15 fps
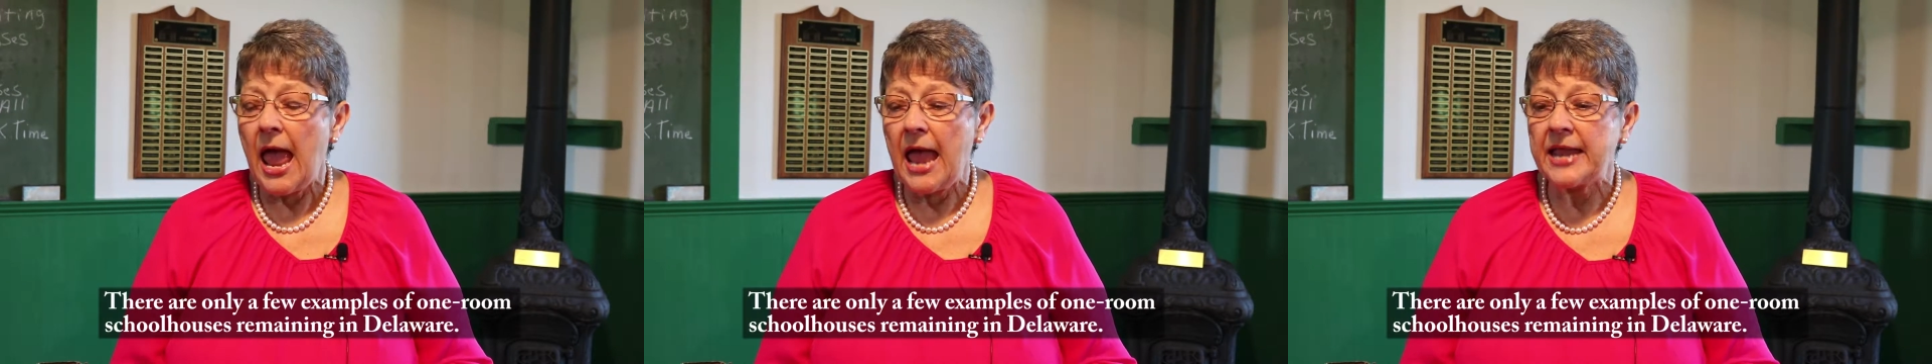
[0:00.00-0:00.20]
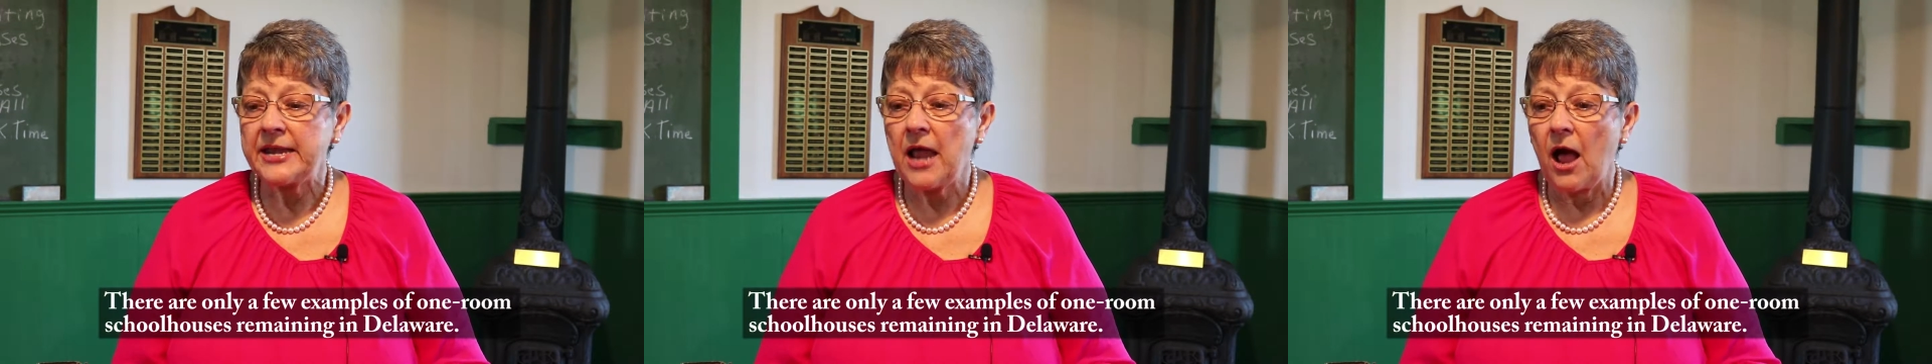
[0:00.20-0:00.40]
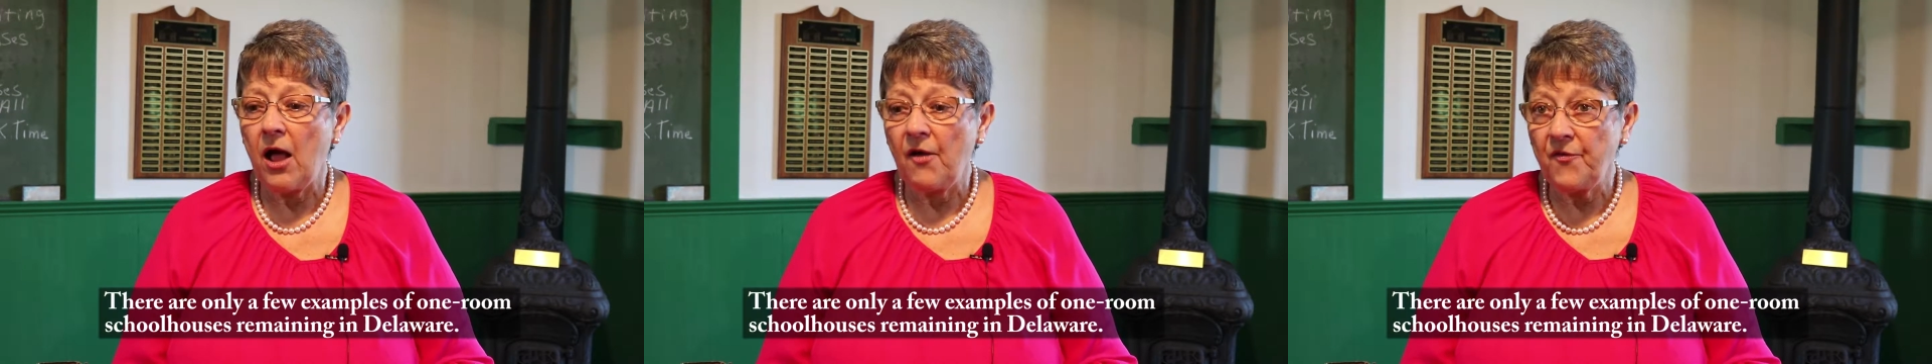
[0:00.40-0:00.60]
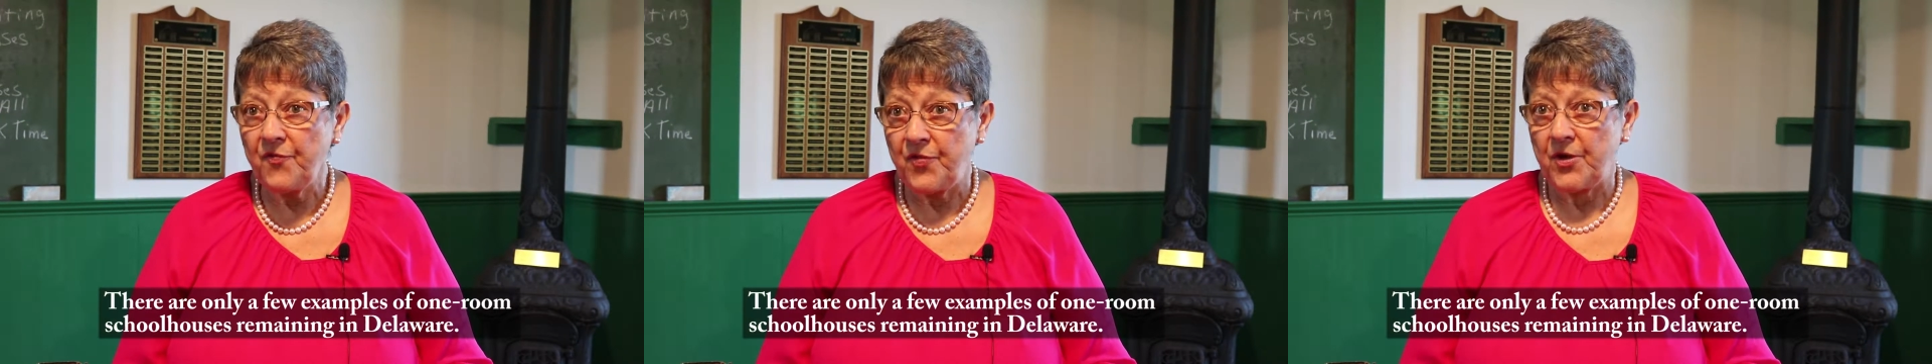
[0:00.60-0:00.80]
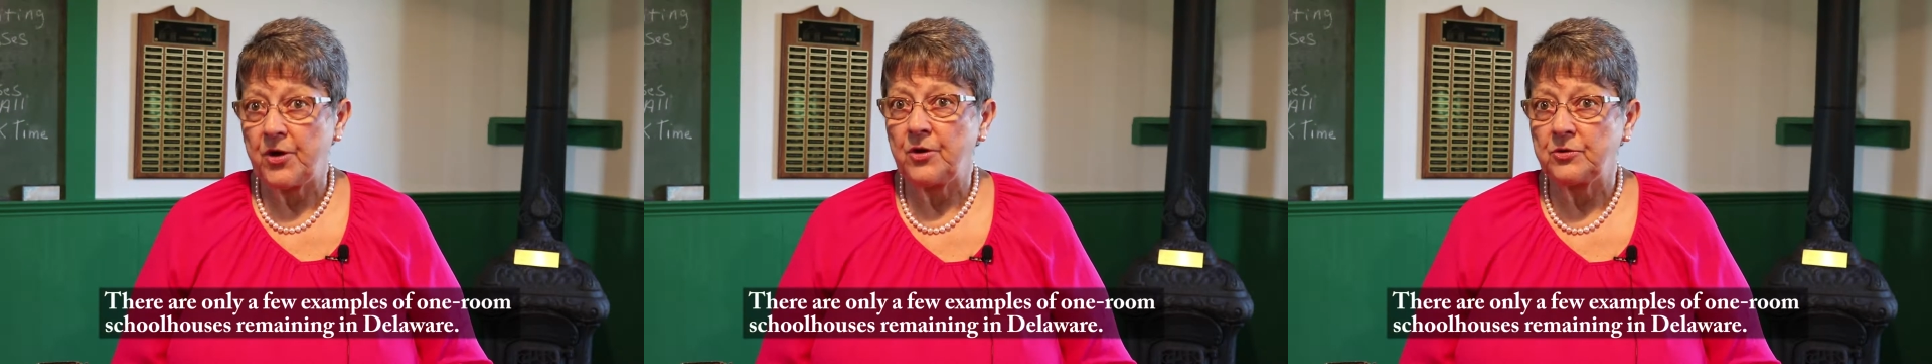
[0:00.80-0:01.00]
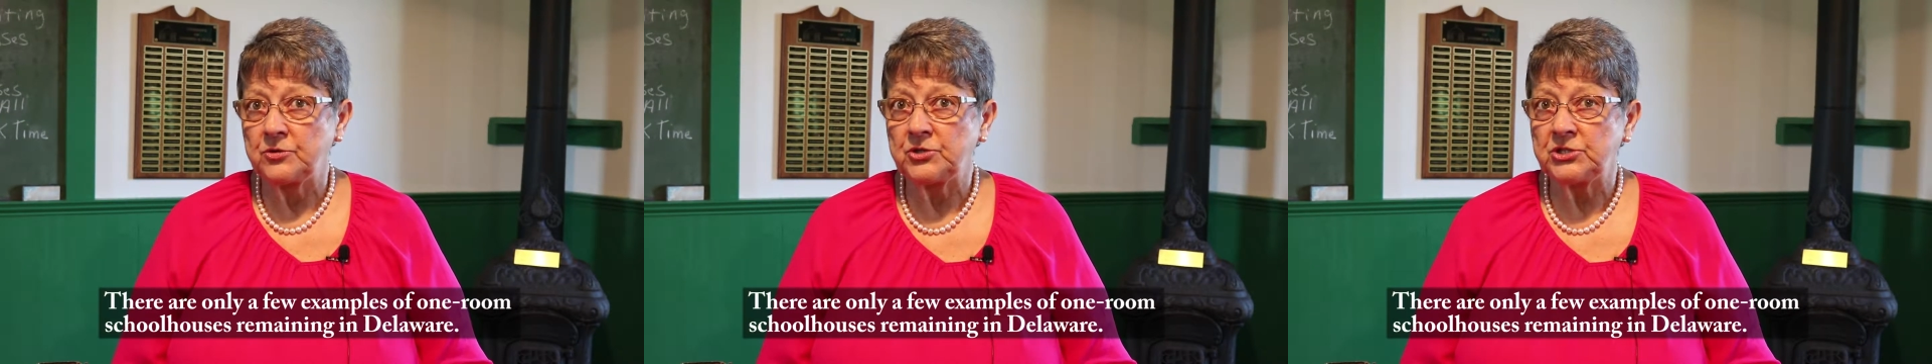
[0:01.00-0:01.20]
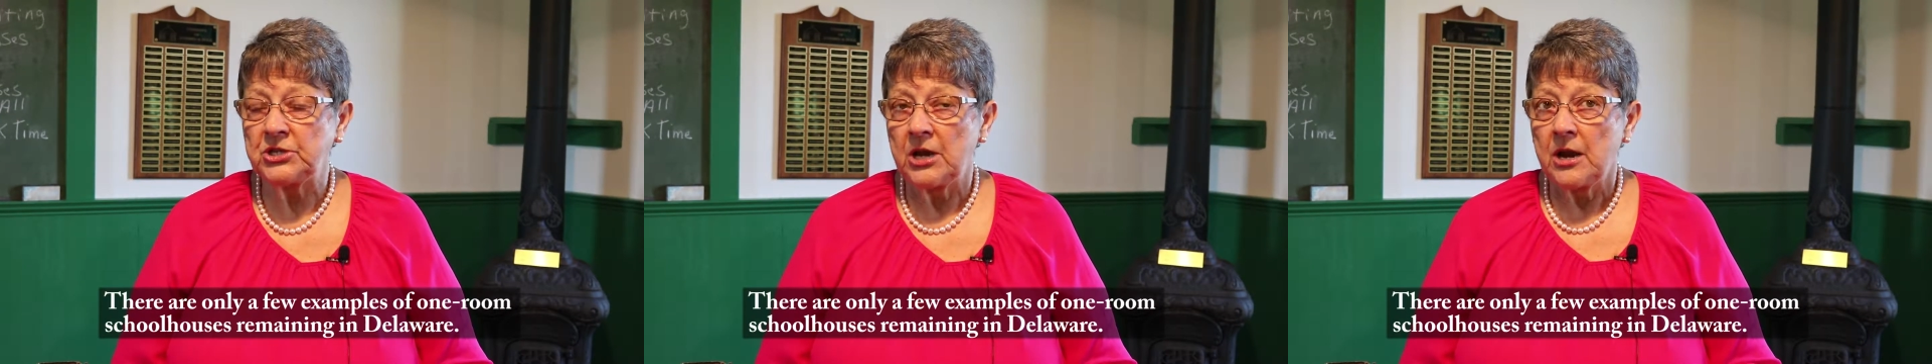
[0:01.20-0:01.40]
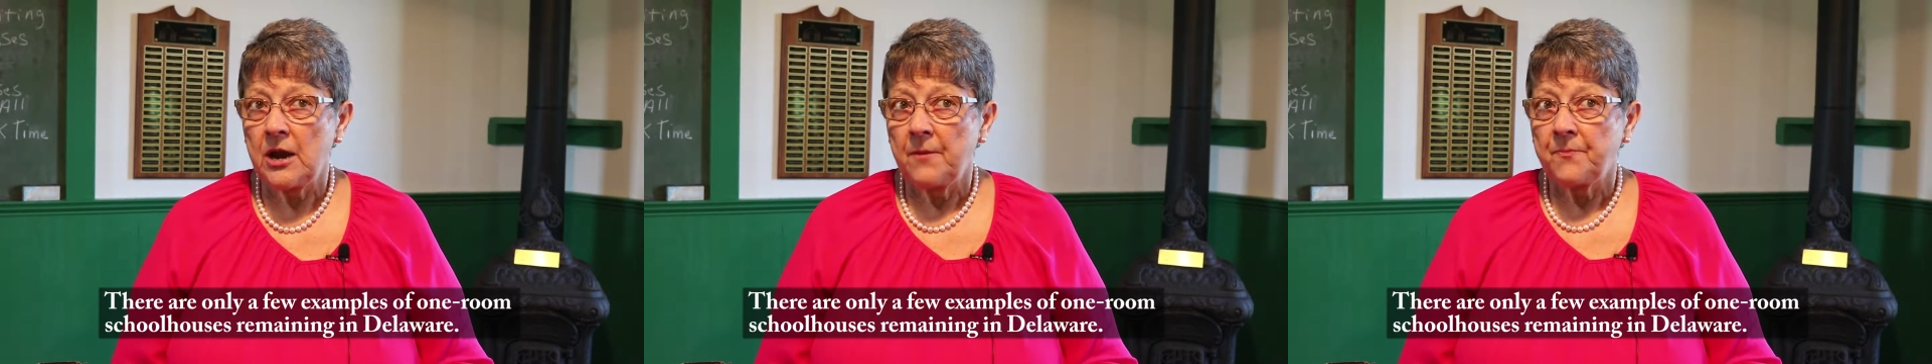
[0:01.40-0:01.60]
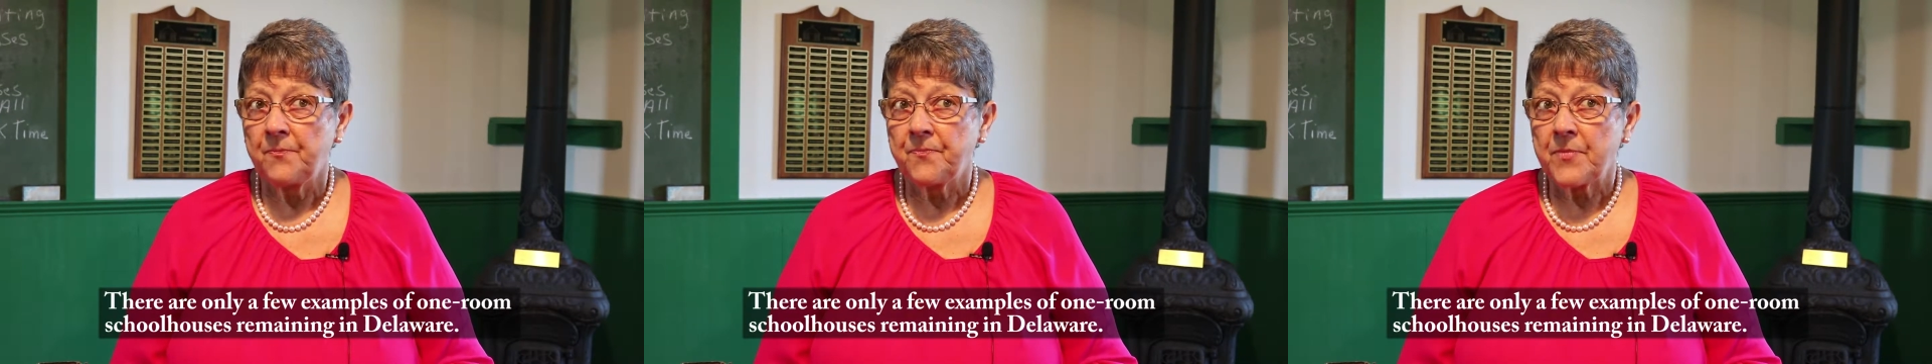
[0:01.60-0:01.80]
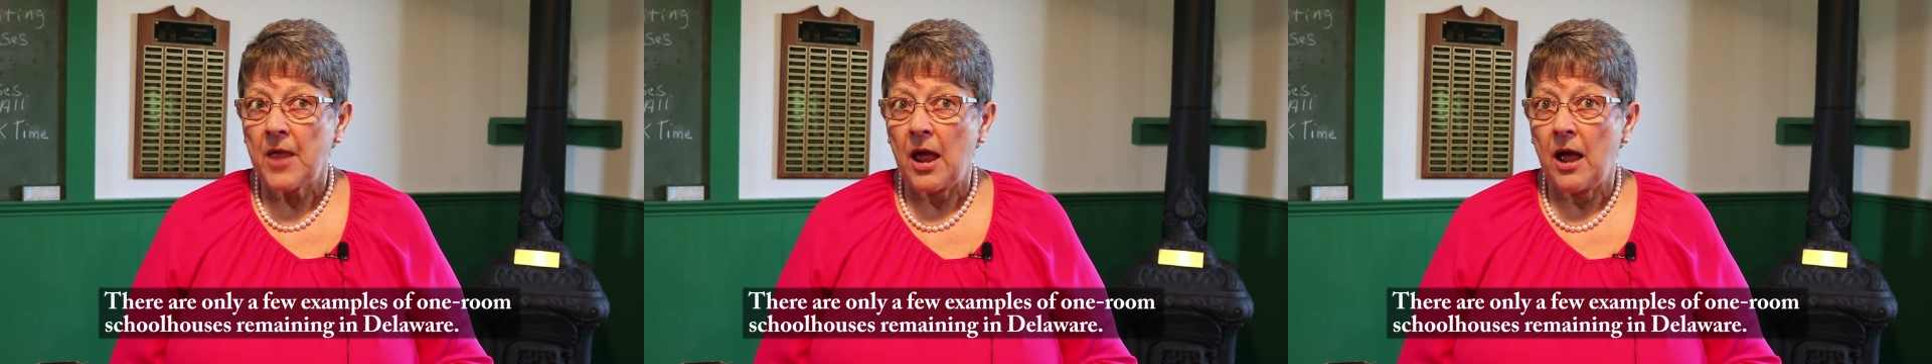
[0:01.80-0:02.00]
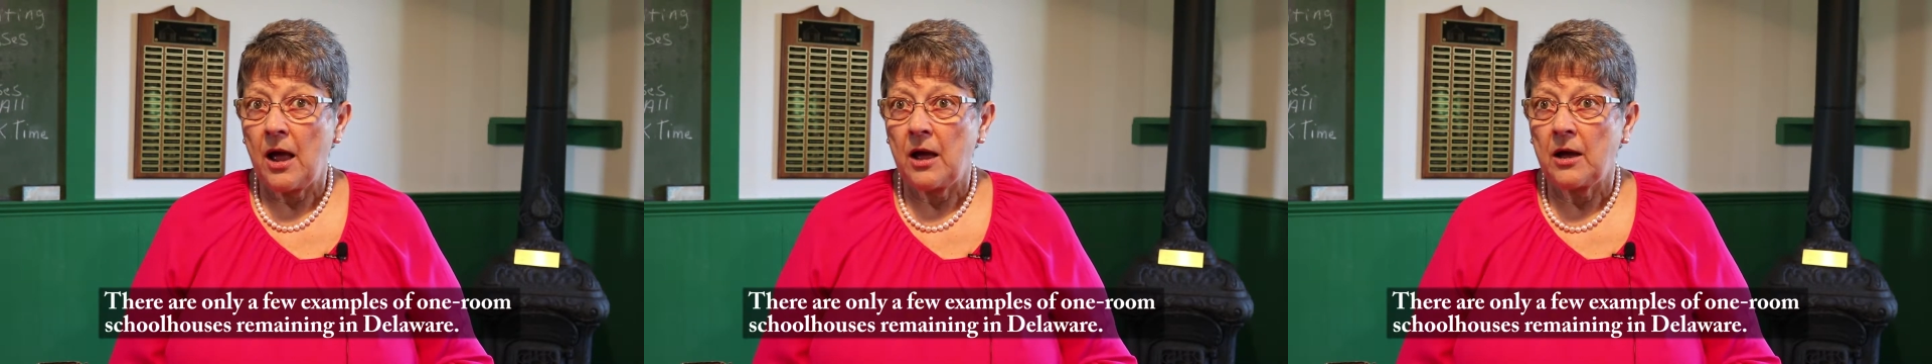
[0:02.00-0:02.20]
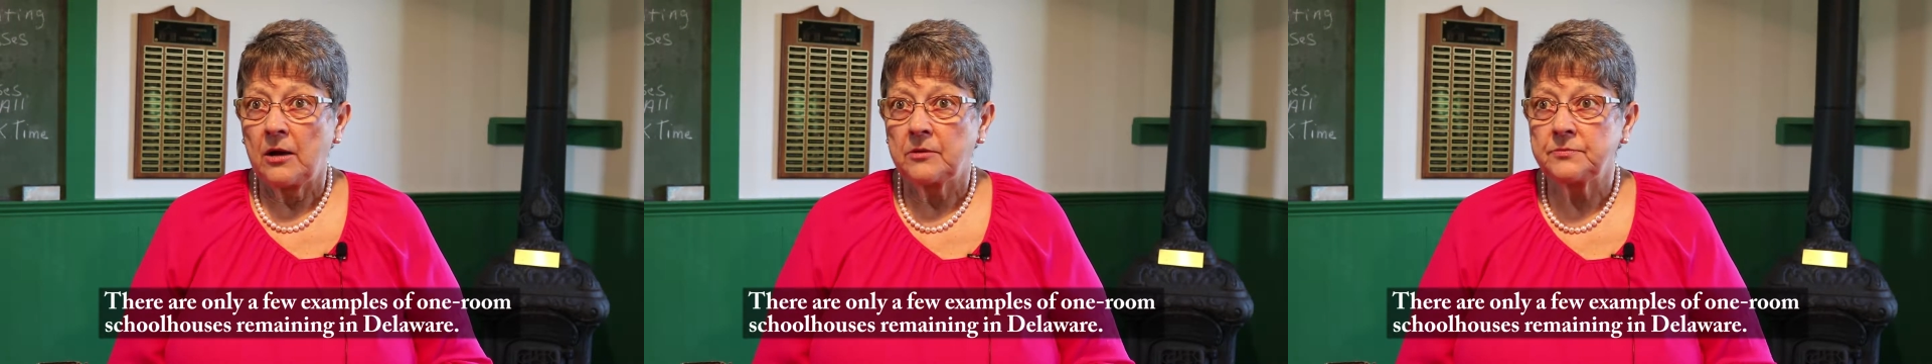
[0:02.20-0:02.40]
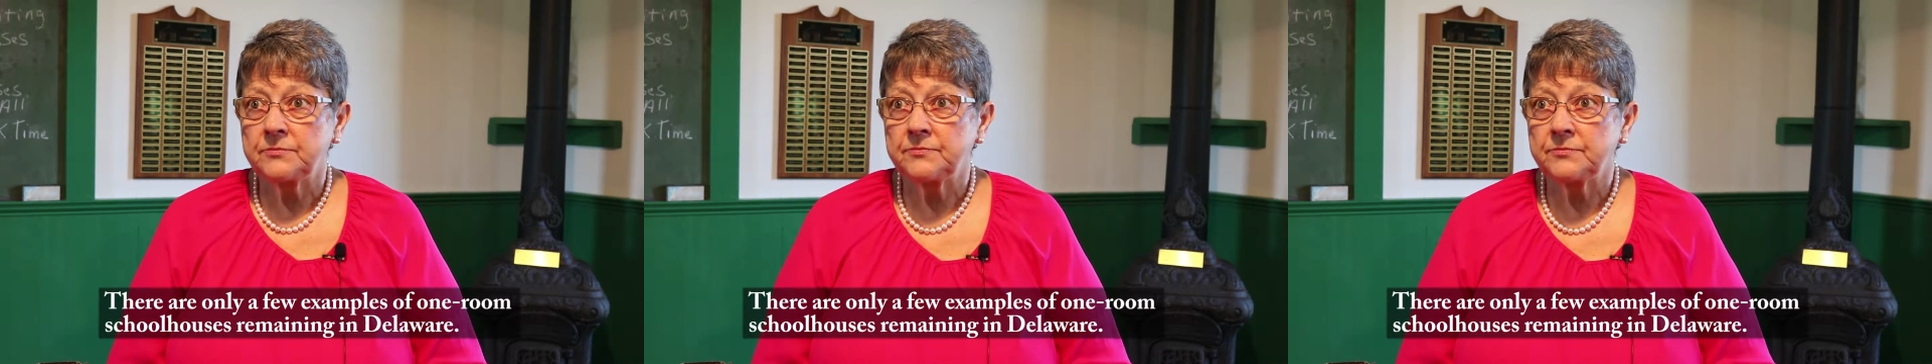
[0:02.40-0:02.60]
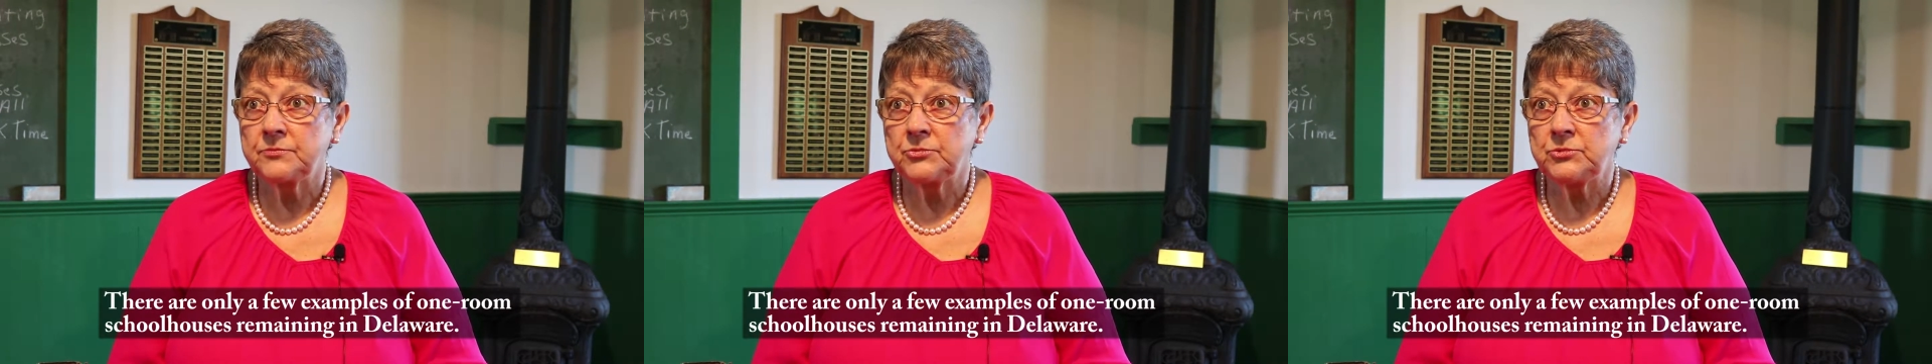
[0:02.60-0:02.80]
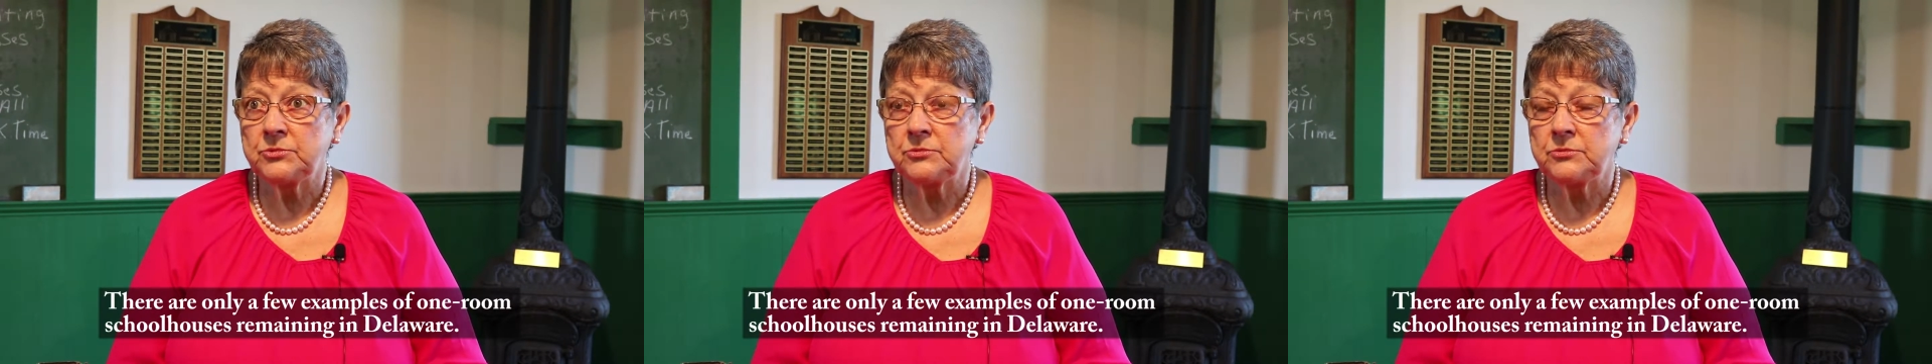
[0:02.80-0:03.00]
and of those, um,